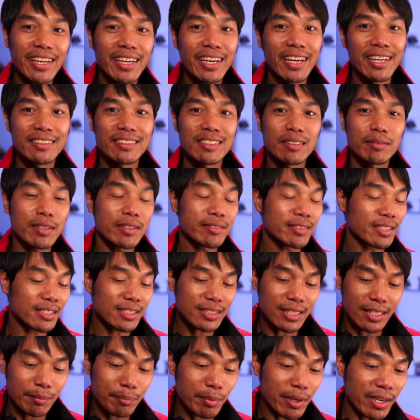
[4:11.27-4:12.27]
And sometimes I
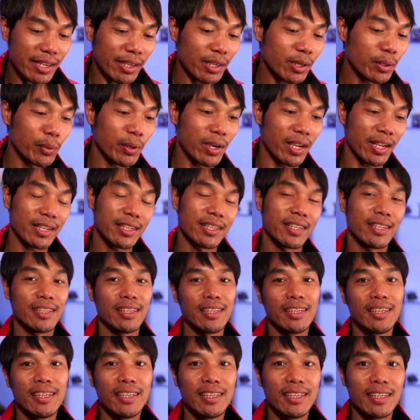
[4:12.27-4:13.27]
just gotta buy it quick,
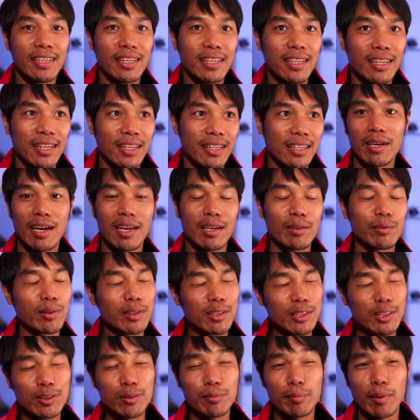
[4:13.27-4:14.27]
and I don't
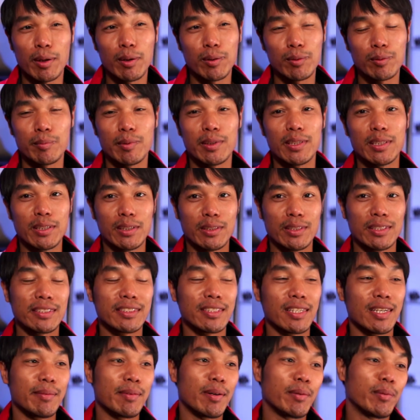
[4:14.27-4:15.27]
wanna use my own money all the
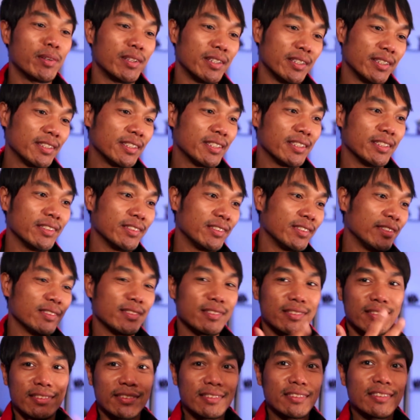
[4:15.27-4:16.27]
time. I wanna, you know,
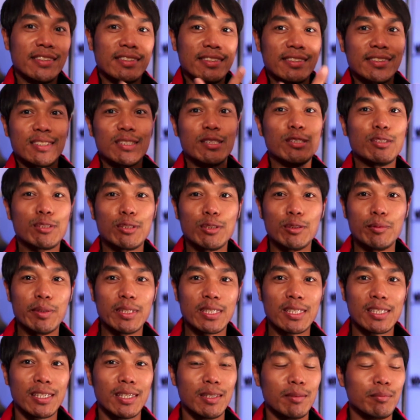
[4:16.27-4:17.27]
use this YouTube
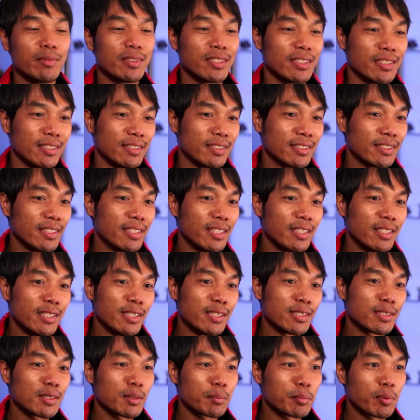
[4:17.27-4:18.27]
income to
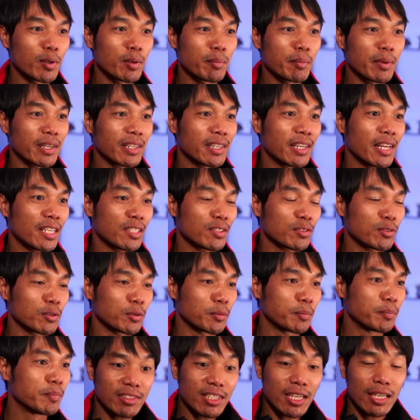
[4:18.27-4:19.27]
support my
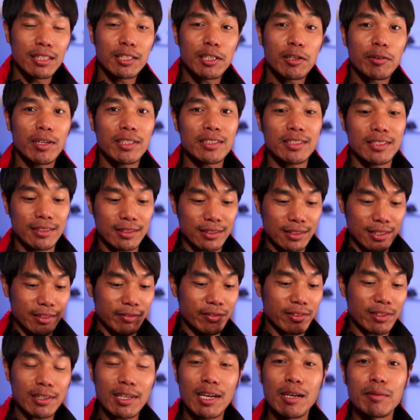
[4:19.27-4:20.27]
classroom. Got any questions?
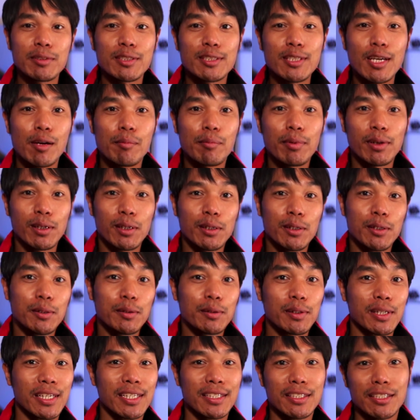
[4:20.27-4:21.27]
Leave them in the comments down
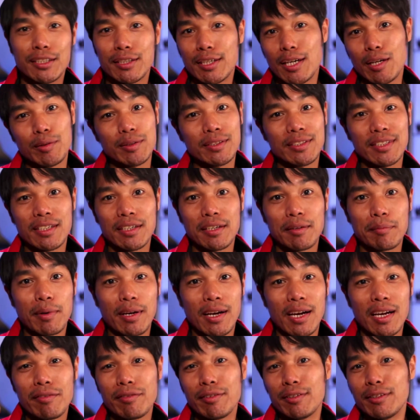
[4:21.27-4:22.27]
below, and you know how we say
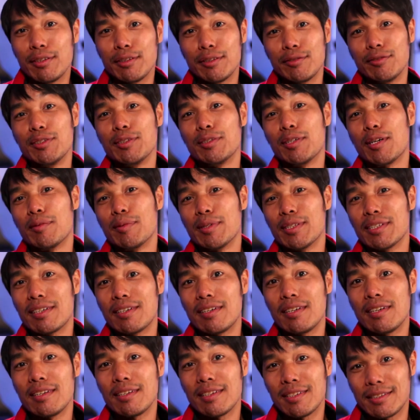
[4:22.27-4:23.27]
goodbye. For those of you who are
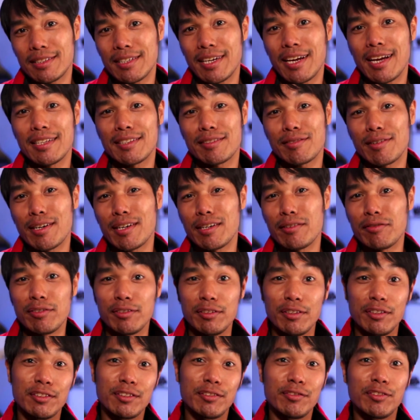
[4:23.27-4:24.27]
returning, get your hands ready. For
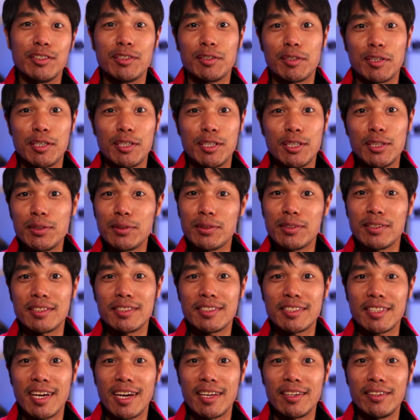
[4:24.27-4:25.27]
those of you who are new to the
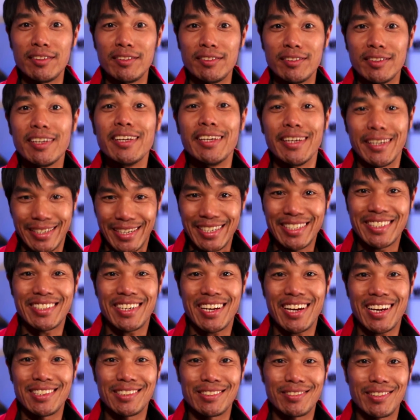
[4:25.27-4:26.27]
channel, get
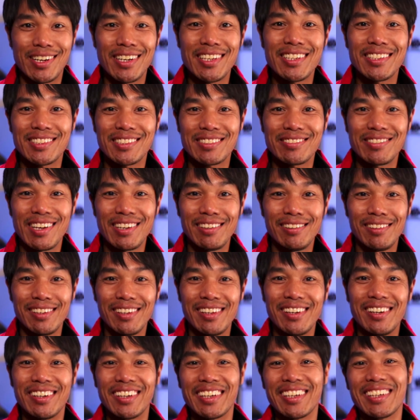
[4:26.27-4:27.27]
your hands ready and just follow
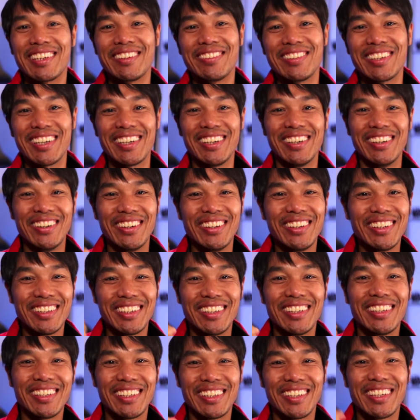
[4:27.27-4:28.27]
along. Here we go.
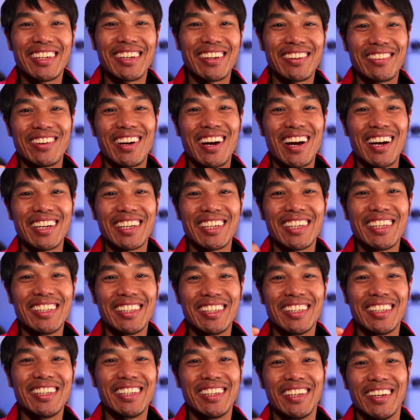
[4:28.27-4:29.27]
Rock,
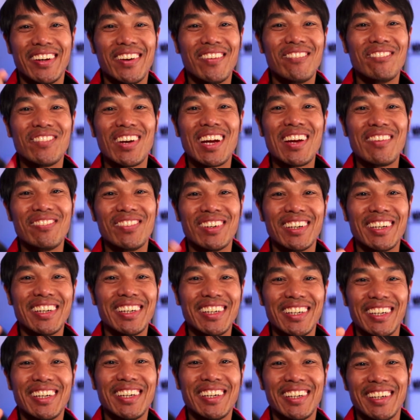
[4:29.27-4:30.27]

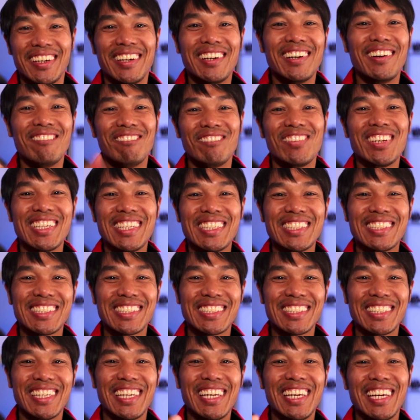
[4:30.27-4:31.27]
paper,
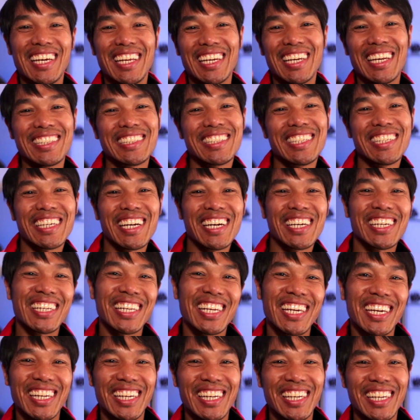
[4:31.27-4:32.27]
peace. Let's hang out
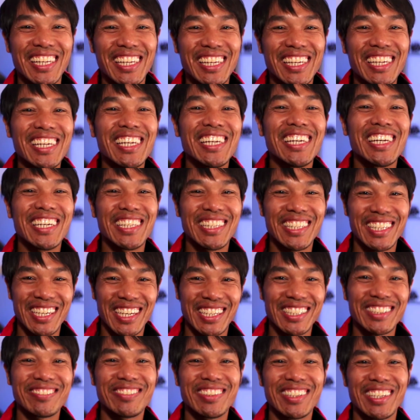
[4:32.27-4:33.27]
again in the
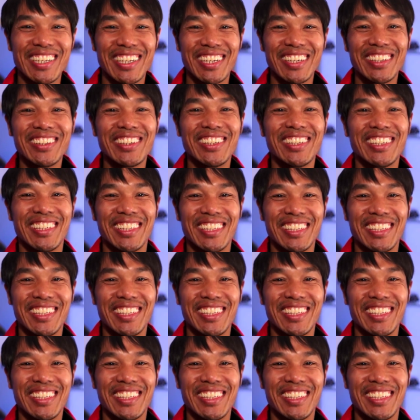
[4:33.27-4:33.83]
next video.